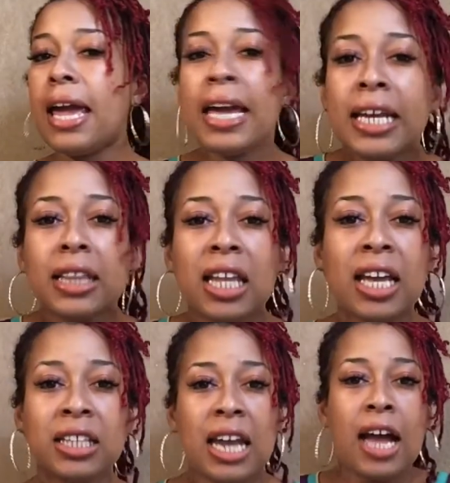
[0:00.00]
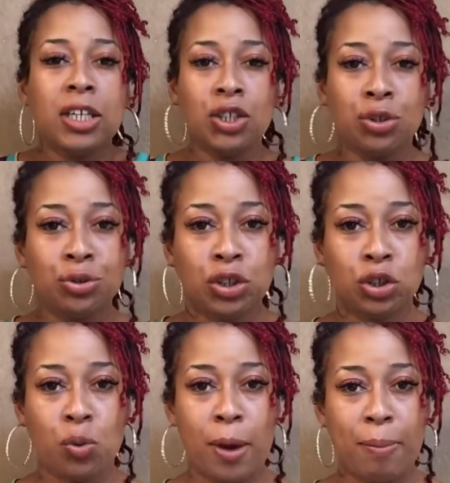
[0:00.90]
anything that I could use as
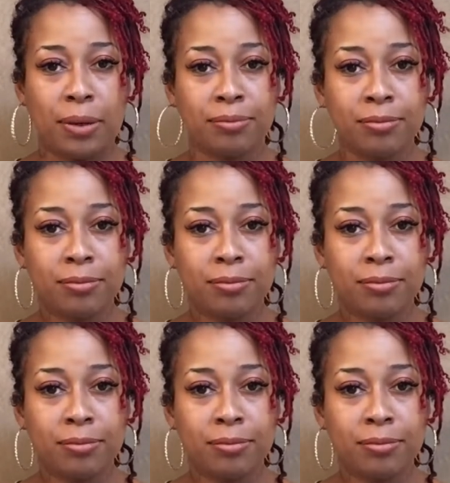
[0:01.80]
a weapon?